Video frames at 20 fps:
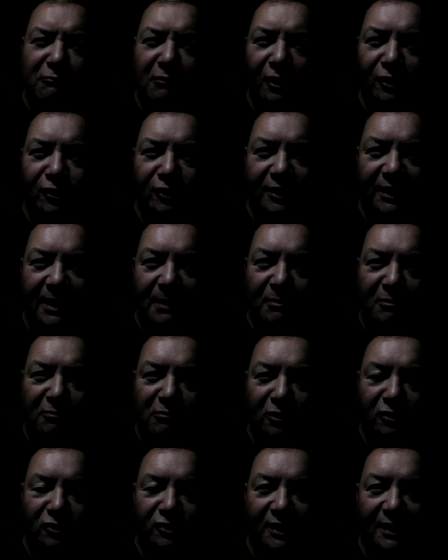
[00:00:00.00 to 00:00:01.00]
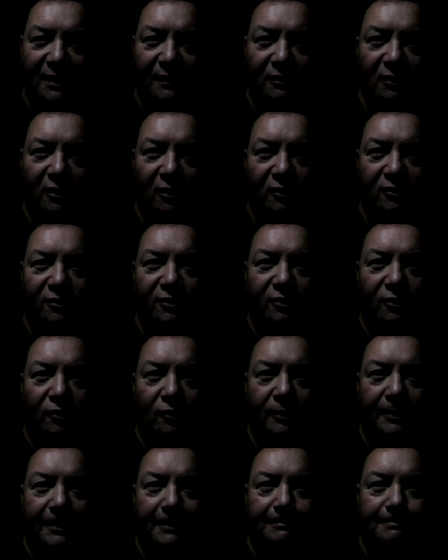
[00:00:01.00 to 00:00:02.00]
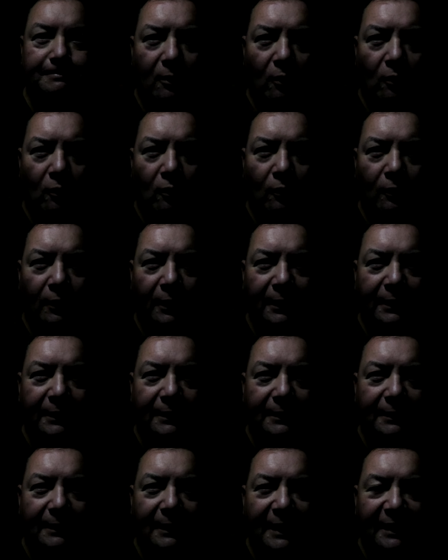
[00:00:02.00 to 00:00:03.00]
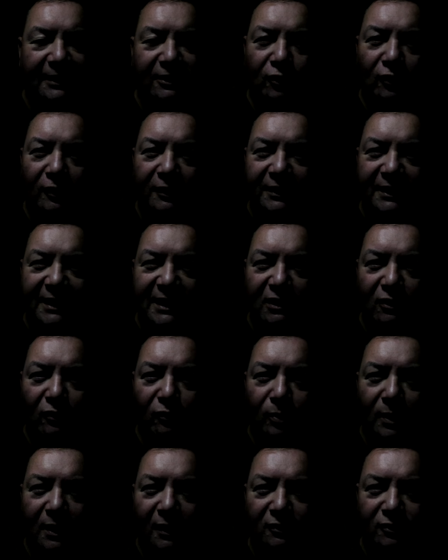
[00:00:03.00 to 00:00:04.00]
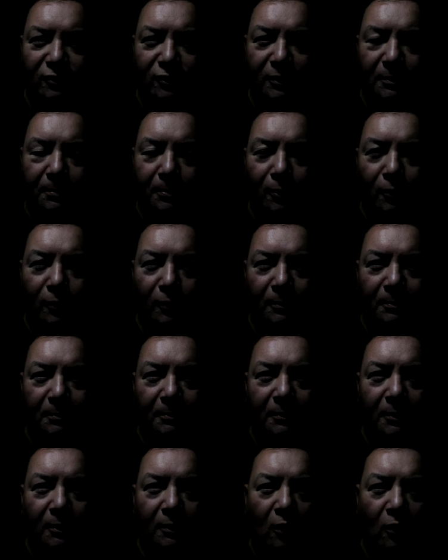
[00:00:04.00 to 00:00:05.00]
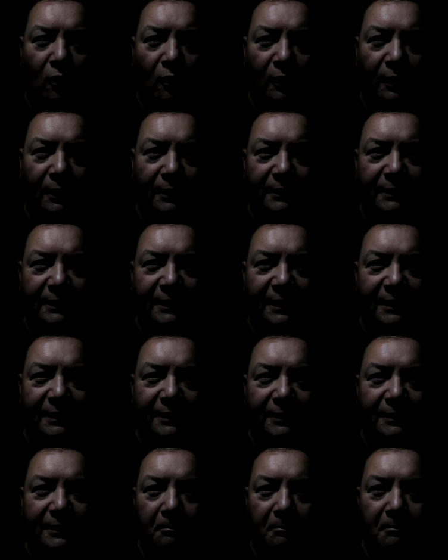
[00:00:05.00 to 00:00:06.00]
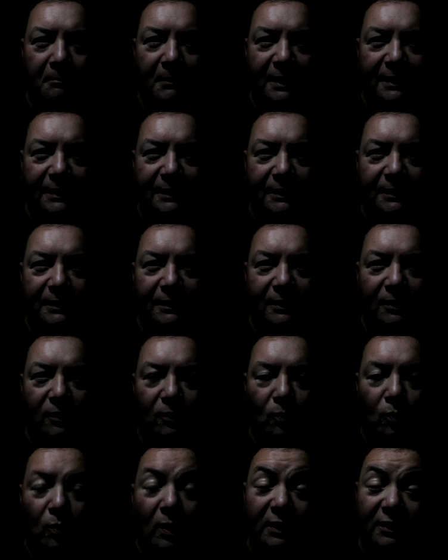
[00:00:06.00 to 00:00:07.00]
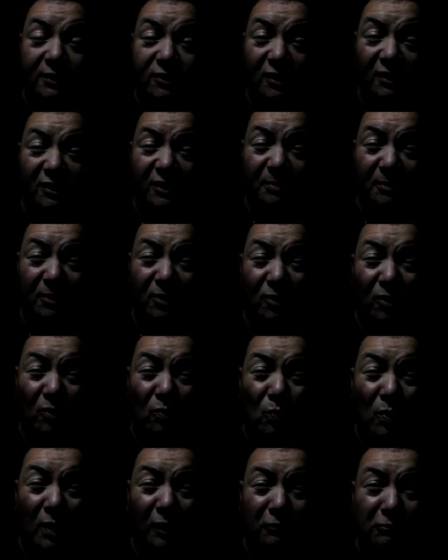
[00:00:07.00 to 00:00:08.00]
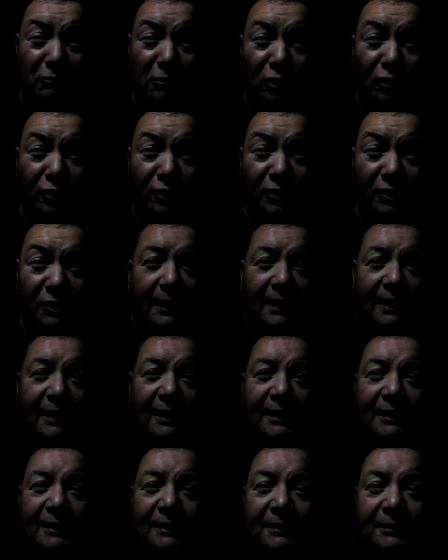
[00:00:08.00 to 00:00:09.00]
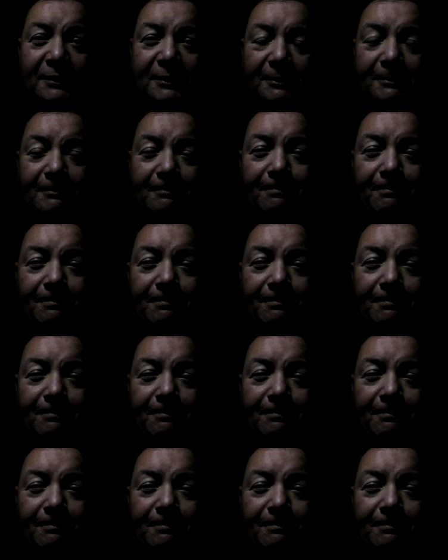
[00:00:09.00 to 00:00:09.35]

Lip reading: rush to get my rods out last night. I had an idea of where I was going to put them. I did make one adjustment on one rod and